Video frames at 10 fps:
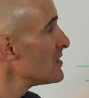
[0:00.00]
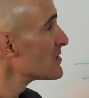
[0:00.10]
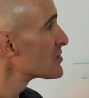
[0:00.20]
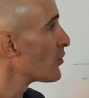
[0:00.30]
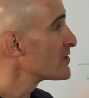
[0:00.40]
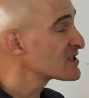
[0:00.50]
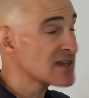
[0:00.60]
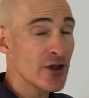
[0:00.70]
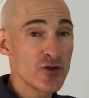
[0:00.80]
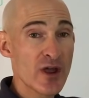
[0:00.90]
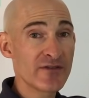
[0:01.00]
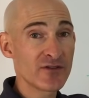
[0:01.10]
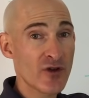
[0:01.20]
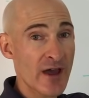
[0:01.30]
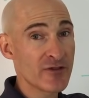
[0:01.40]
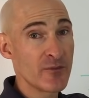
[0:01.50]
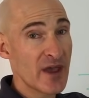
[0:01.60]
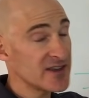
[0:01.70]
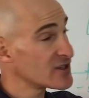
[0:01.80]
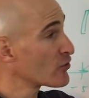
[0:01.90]
So this is how you graph, graph the
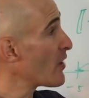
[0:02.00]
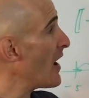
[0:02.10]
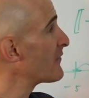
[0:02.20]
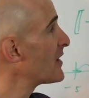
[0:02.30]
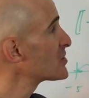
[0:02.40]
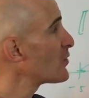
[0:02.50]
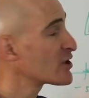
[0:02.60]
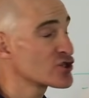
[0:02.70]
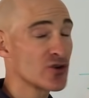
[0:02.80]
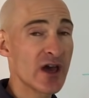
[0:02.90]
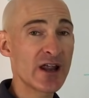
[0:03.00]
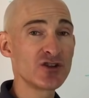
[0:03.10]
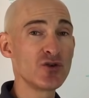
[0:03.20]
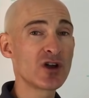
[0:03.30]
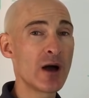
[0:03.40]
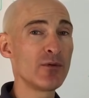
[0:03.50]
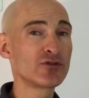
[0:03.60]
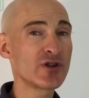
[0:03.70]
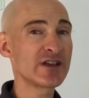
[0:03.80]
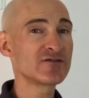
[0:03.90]
basic graph. Now I just want to show you how to do a couple
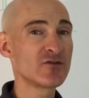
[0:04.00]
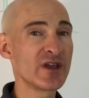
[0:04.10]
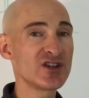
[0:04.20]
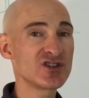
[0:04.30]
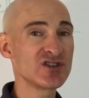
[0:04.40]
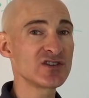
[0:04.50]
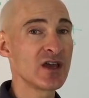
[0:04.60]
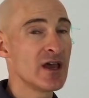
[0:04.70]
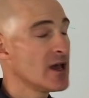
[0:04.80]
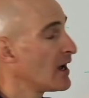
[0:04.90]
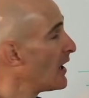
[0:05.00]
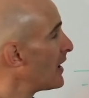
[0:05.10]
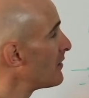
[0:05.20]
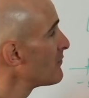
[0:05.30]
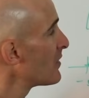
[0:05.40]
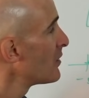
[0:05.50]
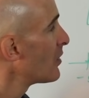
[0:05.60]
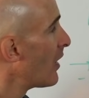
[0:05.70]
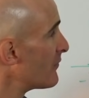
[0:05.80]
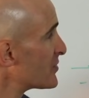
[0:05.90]
transformations uh,
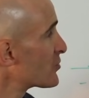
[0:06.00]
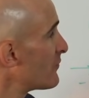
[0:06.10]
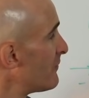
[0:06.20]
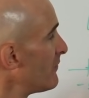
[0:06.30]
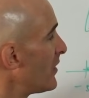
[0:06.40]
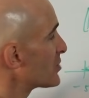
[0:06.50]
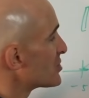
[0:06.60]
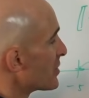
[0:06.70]
of this function